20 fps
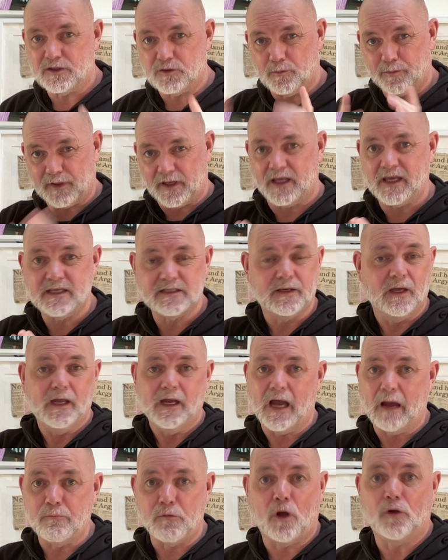So please,
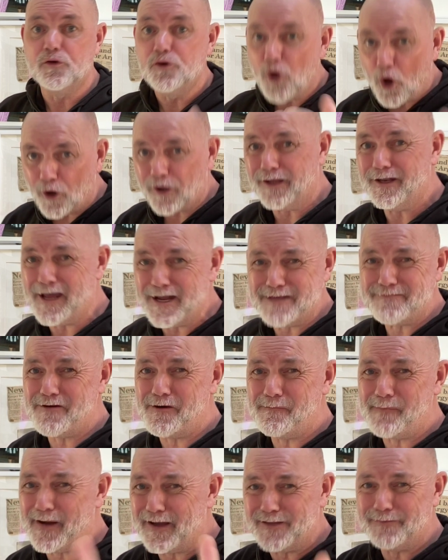I'm not knocking
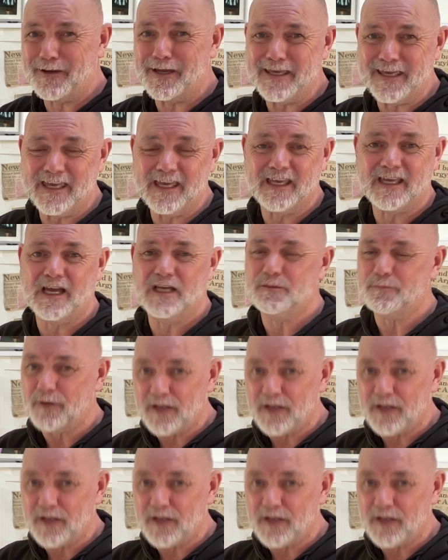anyone, by the way, here, guys.